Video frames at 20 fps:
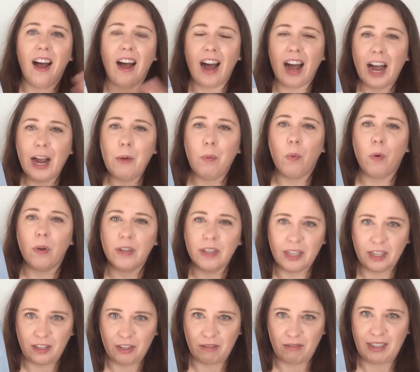I
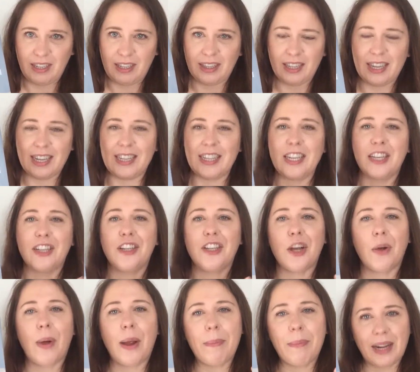wanted to read this,
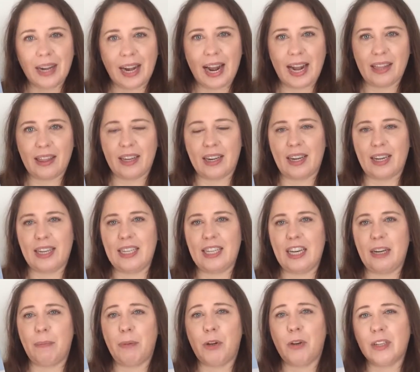so I'm glad that I
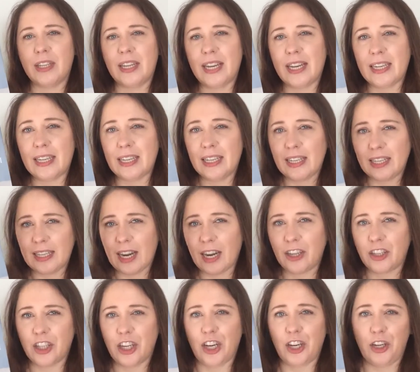did, because he is
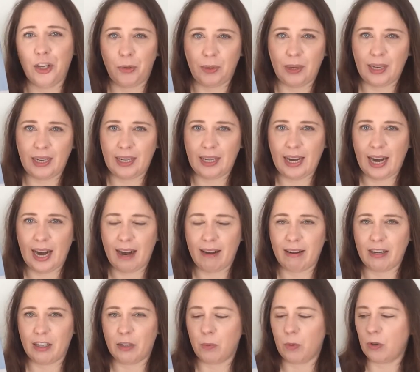such a unique
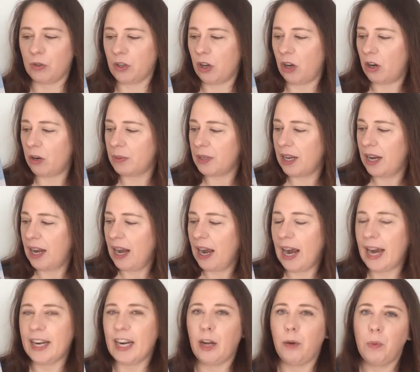character, Walter Hobbs,
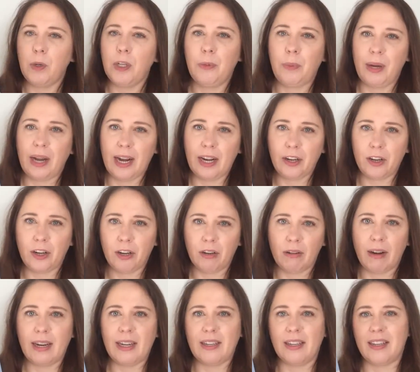and I wish we had
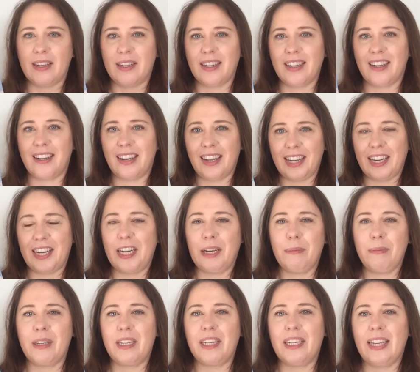curators like
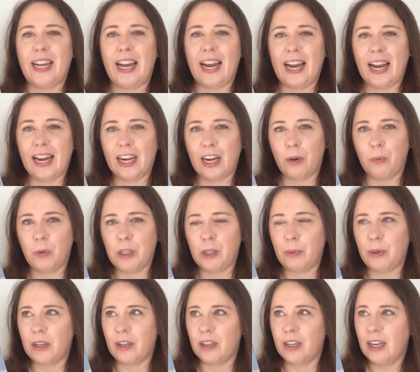him today, and I wish
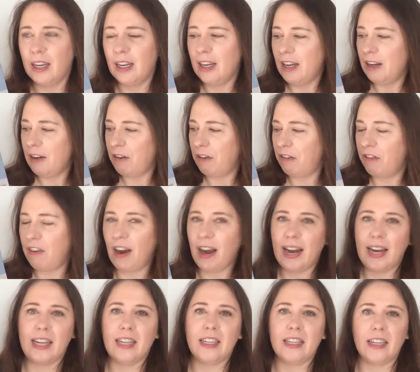we could
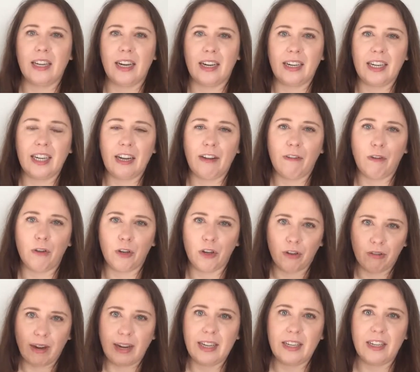find and give
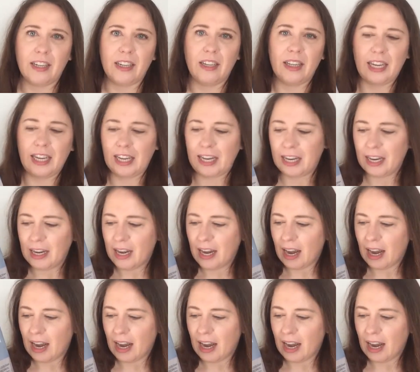curators the